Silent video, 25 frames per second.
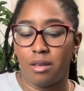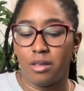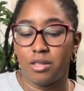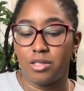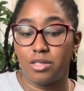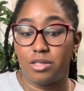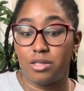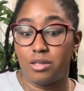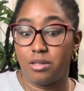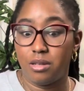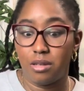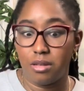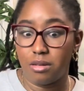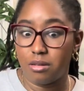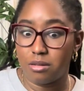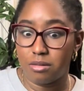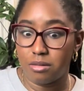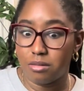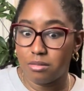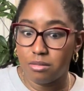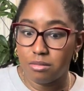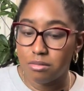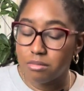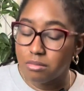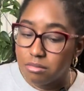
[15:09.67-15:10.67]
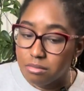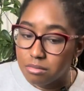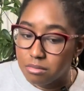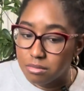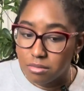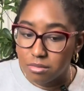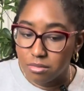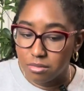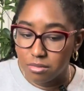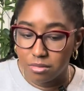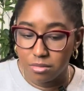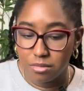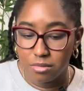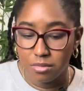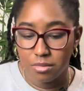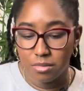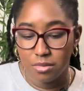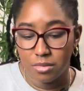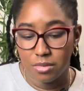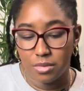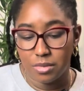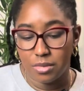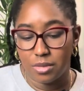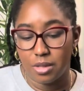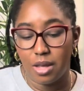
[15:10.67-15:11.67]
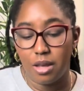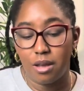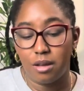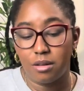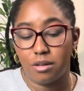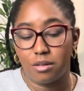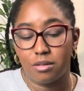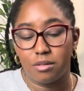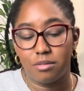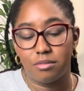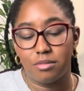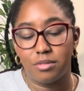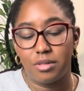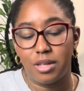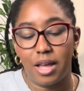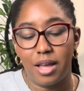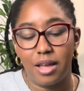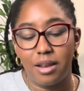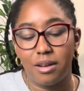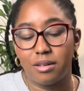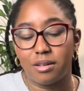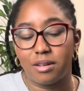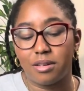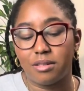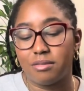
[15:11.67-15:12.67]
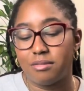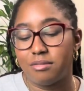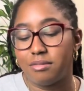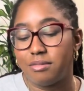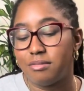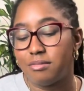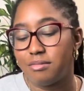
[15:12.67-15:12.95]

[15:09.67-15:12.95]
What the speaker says: So I don't know.